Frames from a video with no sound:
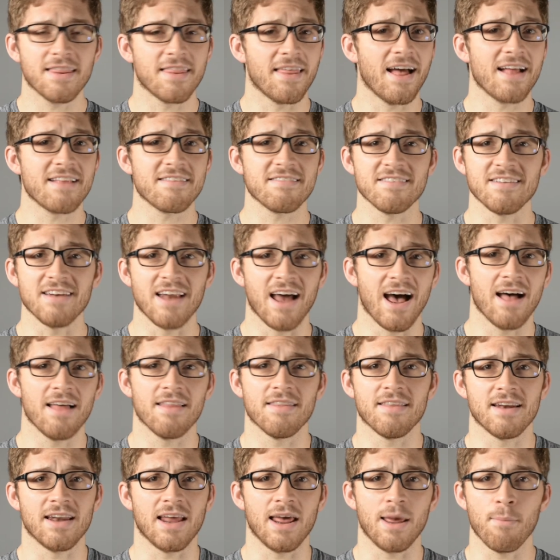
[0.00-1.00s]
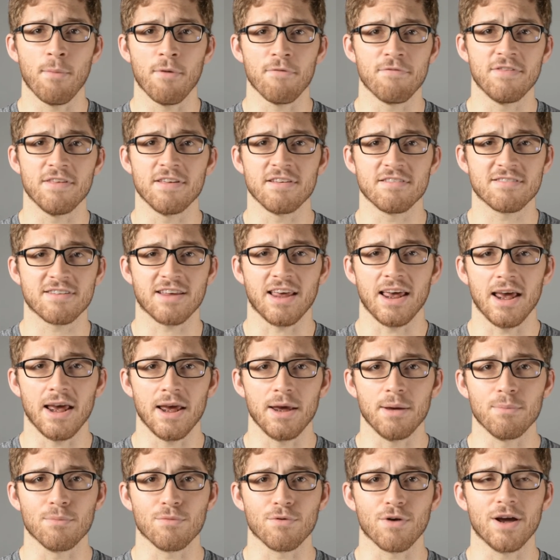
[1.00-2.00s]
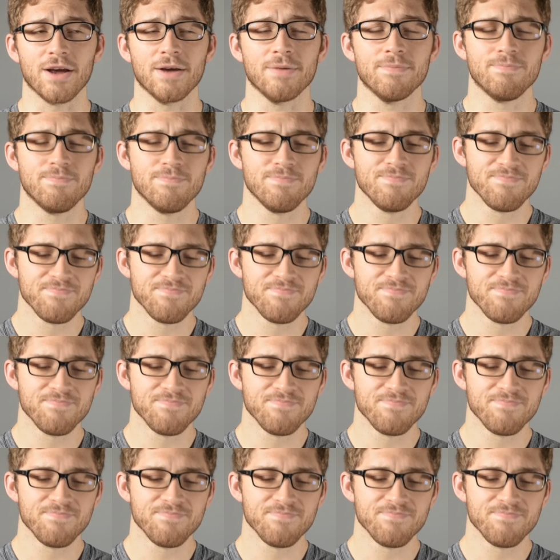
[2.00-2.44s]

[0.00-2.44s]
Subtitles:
That's not the name of this game, right?